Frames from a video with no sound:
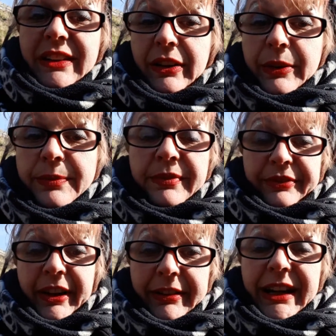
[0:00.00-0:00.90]
though.
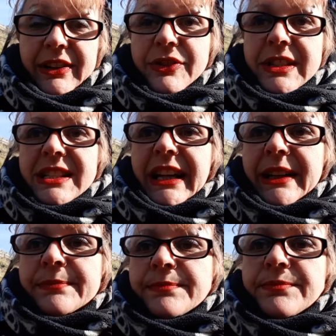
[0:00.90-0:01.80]
Very interesting.